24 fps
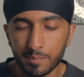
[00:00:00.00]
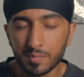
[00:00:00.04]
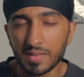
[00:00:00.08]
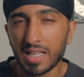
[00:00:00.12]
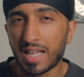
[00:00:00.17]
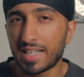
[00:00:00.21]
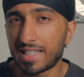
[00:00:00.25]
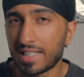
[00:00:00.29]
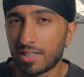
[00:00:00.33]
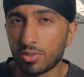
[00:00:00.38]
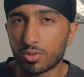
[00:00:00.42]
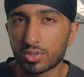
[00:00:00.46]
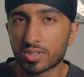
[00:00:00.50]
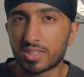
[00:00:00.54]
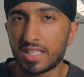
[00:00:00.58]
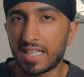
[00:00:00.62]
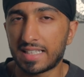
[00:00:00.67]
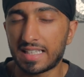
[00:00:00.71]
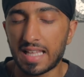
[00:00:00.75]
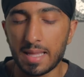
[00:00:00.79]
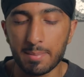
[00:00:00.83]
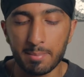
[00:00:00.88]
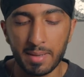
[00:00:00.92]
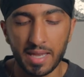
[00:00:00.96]
And it looks like
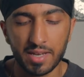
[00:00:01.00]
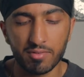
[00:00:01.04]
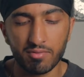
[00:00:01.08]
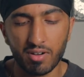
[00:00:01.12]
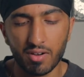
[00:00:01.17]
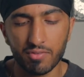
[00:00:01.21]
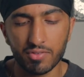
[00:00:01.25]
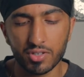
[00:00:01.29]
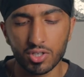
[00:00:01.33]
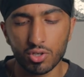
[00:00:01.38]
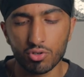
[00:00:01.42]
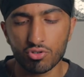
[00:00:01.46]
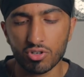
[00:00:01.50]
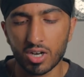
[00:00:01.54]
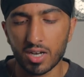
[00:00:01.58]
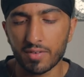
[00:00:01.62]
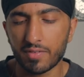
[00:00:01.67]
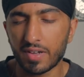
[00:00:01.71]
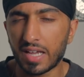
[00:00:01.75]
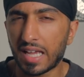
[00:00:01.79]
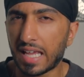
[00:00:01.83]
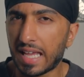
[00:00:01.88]
their main revenue driver